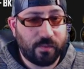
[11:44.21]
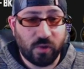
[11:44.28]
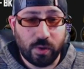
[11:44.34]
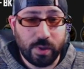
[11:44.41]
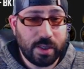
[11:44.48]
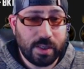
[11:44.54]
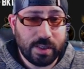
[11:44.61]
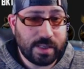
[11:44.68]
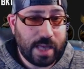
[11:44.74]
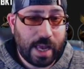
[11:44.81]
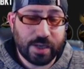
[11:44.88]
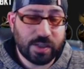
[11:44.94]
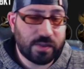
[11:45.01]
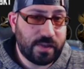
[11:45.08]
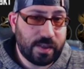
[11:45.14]
Ronin is
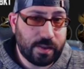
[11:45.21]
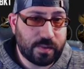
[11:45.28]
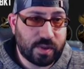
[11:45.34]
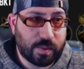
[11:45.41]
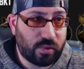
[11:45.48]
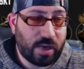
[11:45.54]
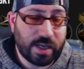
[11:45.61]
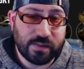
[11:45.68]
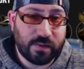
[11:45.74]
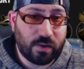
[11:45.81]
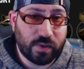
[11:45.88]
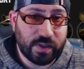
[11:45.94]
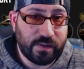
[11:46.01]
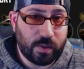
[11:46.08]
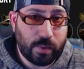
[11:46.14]
actually surprisingly
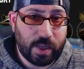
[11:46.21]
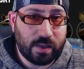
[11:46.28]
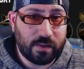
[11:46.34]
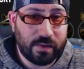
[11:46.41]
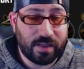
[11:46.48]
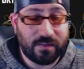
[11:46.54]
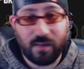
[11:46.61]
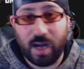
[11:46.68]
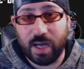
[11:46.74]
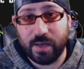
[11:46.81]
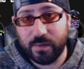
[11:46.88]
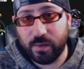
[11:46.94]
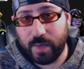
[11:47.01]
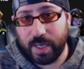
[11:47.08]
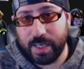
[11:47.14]
really well in a lot of
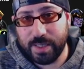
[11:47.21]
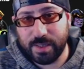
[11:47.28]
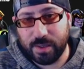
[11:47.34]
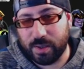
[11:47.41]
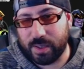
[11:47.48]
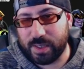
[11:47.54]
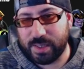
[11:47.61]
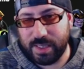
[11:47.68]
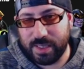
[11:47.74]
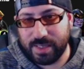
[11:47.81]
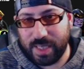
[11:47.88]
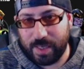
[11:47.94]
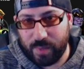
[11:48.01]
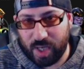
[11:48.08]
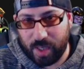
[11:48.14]
the raids, and you're going to see his
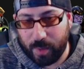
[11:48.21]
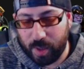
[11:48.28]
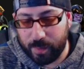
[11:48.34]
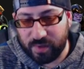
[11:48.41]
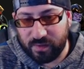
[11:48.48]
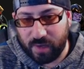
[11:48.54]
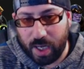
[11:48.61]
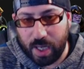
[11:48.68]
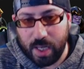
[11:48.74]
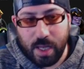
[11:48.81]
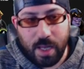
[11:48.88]
name pop up a lot.